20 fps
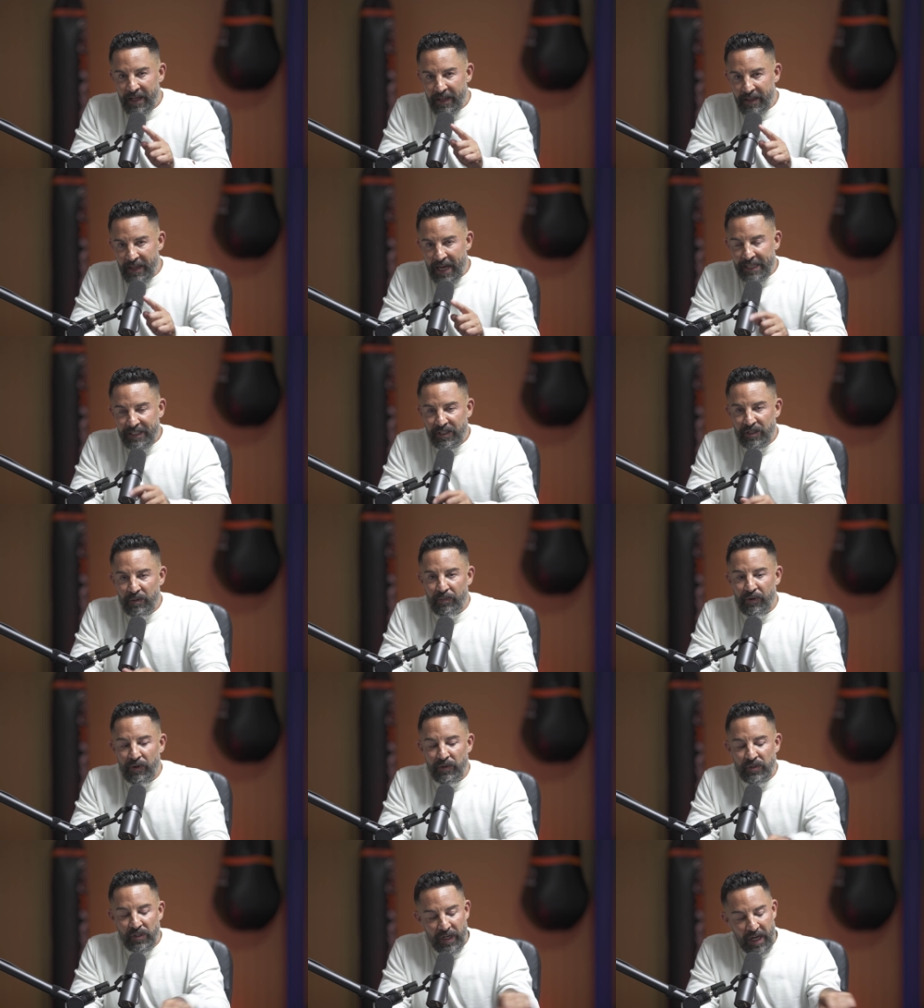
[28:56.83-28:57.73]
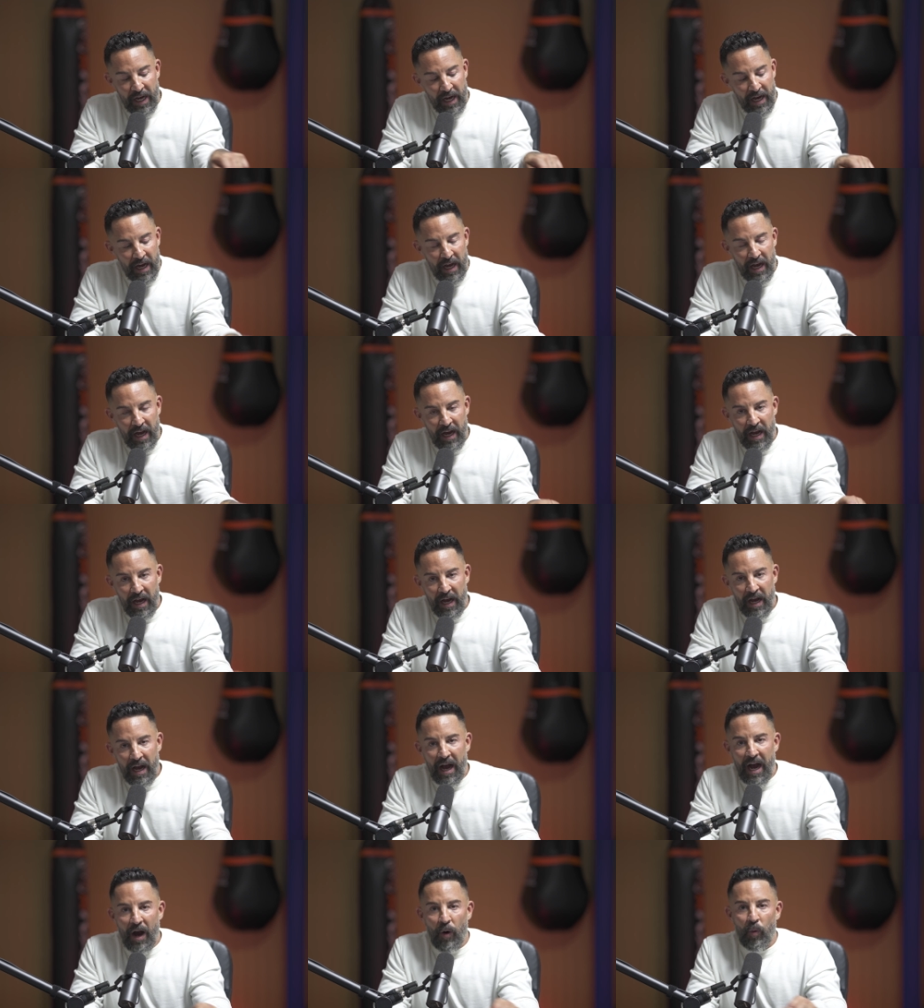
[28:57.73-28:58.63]
That's the person
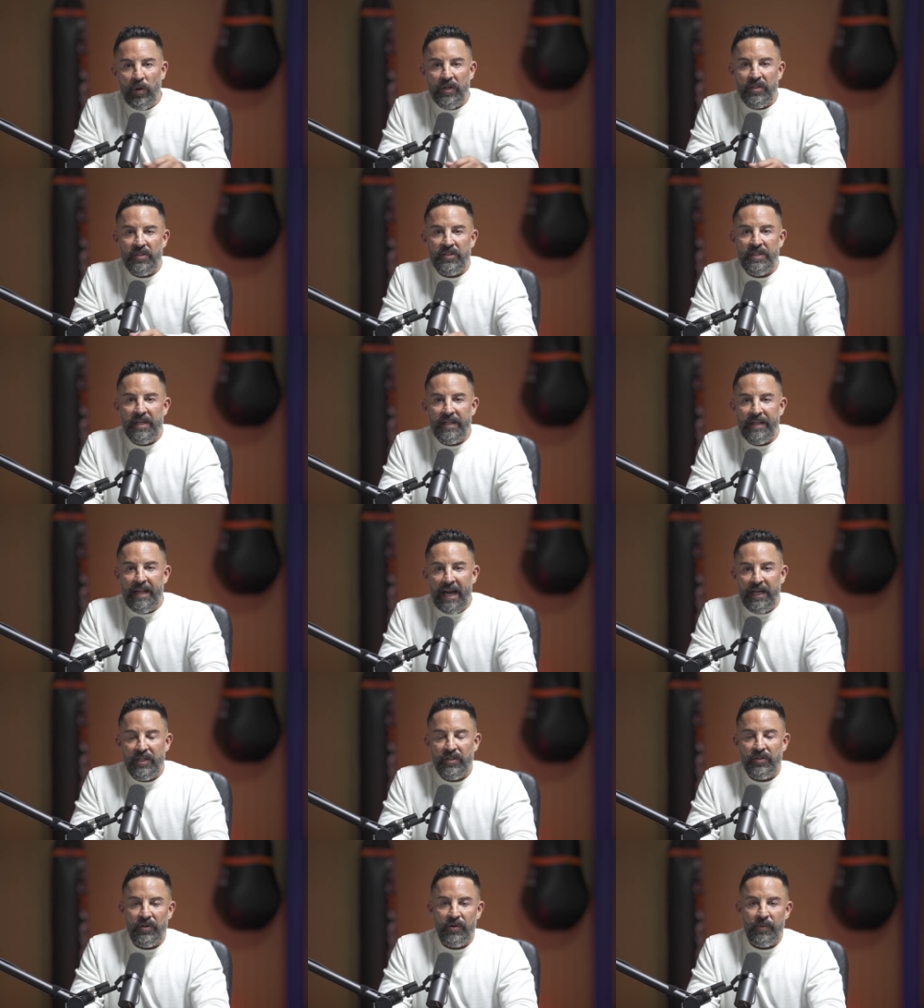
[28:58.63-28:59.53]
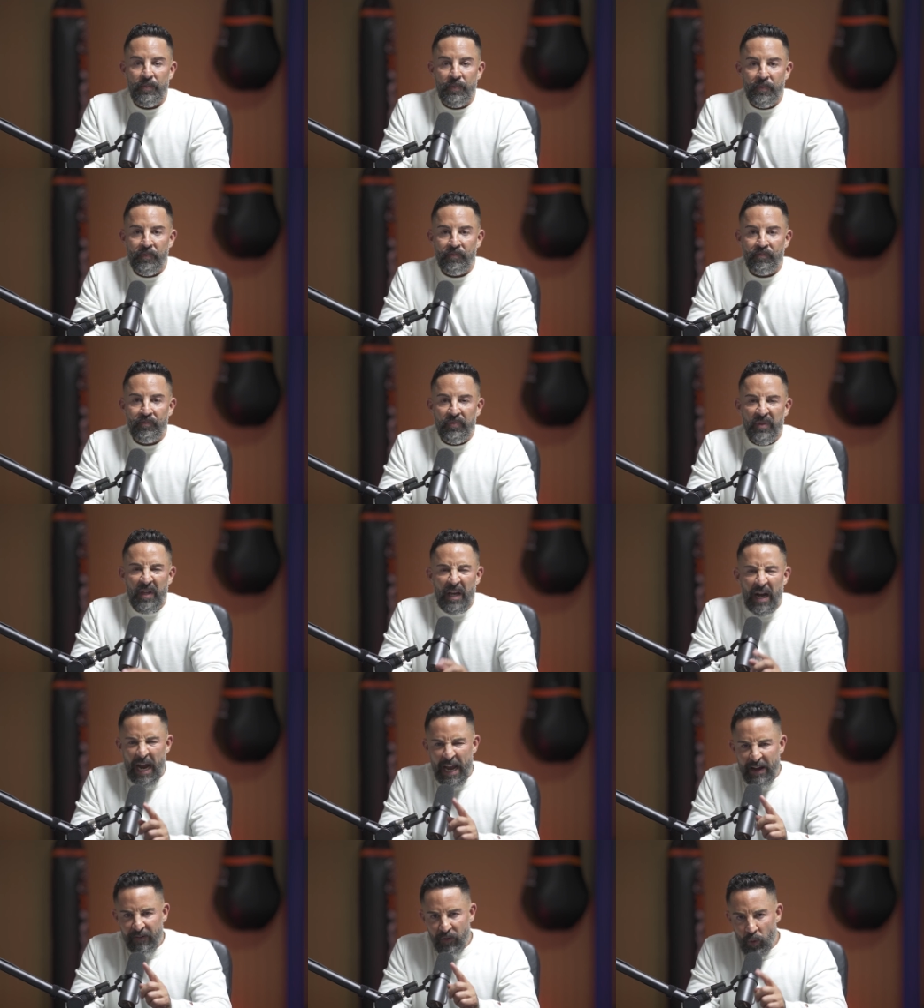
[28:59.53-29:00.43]
I want to sit next to.
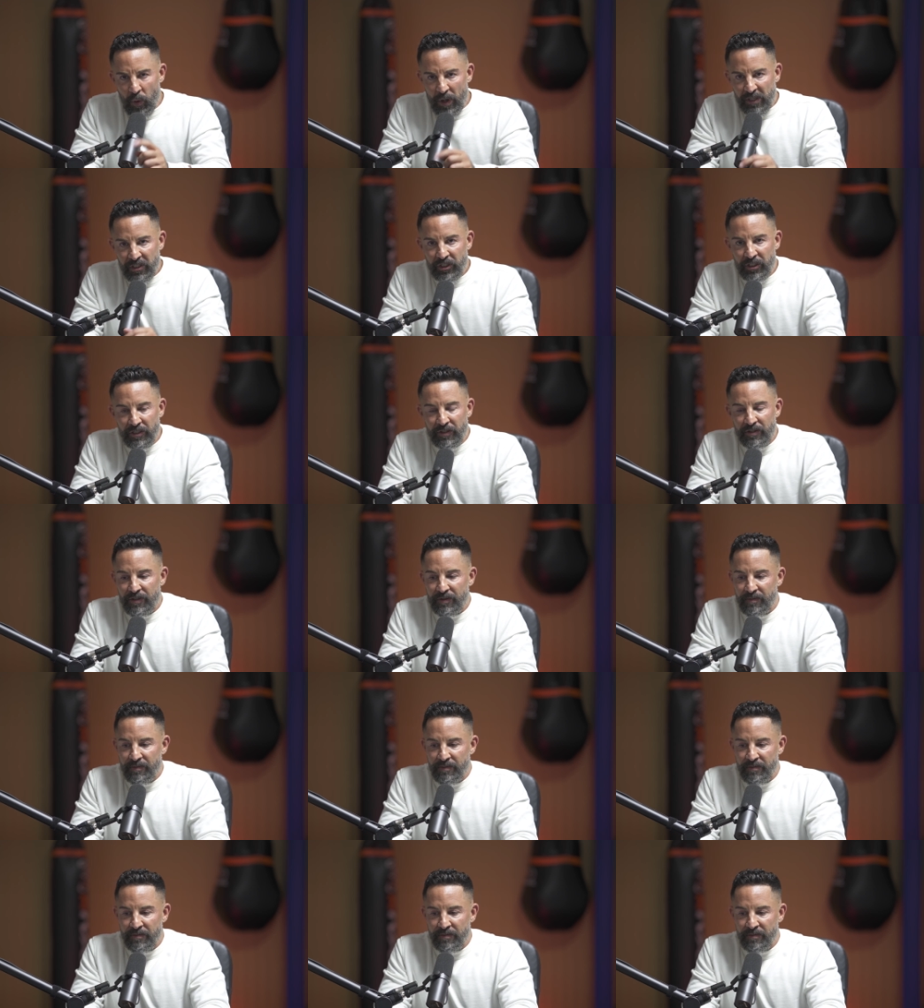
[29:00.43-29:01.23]
I have questions.